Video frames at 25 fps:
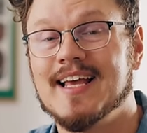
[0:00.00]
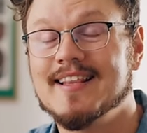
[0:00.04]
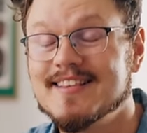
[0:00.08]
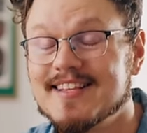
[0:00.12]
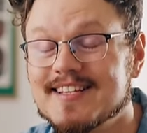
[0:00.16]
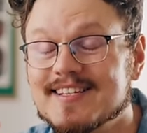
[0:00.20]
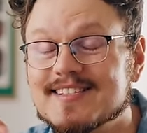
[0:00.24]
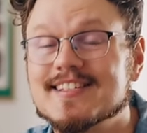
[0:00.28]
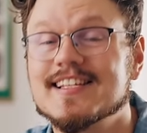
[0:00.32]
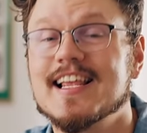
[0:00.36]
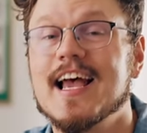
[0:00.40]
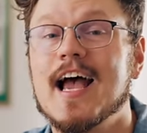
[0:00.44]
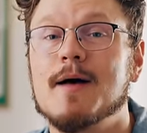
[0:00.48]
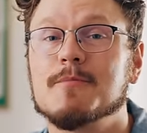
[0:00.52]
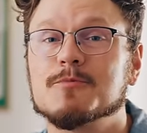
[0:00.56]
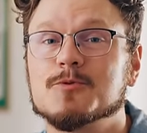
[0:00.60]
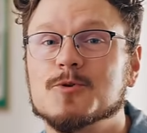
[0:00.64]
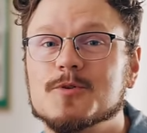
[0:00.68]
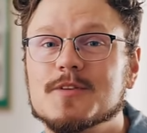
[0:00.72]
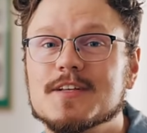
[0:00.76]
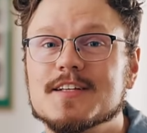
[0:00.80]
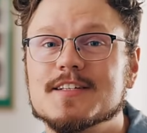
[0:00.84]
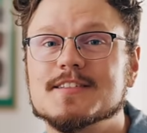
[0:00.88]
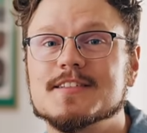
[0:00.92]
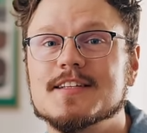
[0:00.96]
And the stabs
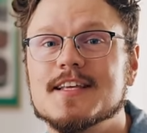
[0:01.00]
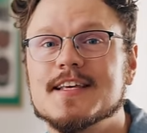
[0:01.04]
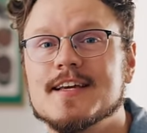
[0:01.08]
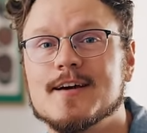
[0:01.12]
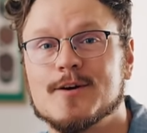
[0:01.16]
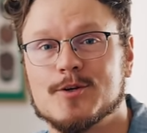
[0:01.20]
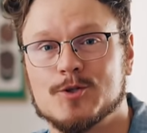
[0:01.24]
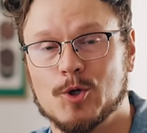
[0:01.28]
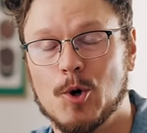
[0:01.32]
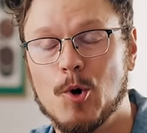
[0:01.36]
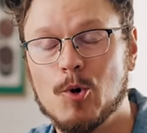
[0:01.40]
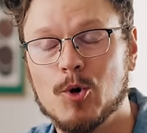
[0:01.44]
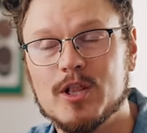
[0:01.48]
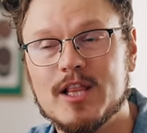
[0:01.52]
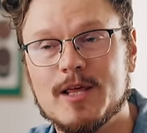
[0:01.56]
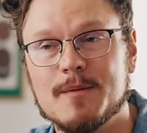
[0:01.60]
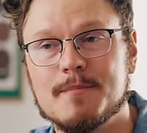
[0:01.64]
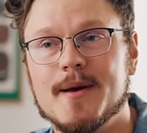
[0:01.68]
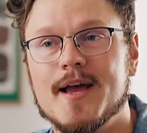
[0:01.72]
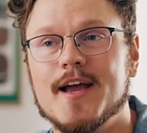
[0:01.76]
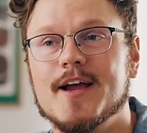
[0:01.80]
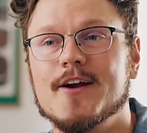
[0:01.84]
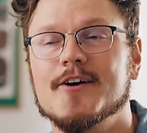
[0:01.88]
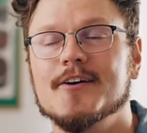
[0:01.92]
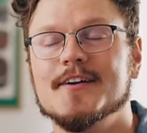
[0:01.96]
on this thing are totally
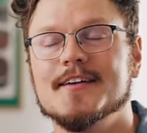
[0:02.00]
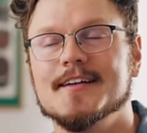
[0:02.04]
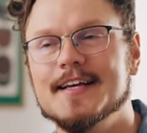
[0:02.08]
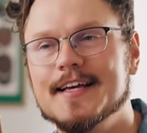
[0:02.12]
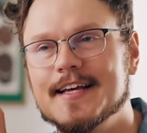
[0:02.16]
bare